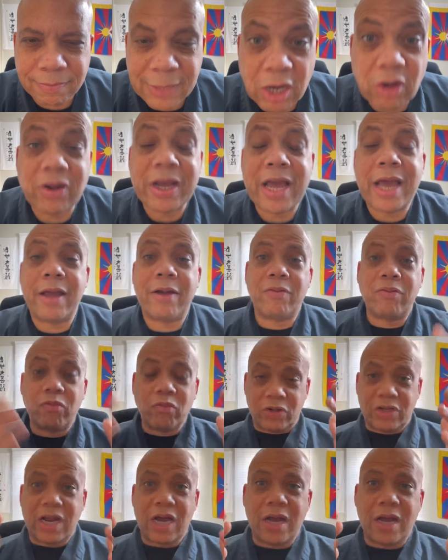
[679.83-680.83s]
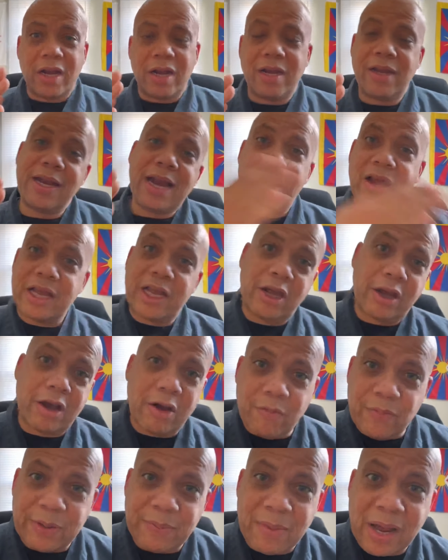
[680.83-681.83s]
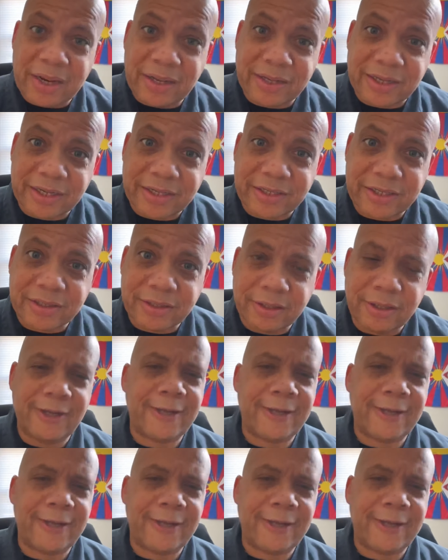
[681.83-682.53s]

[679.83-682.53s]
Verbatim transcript: okay, we're done. Now I can go be mindless.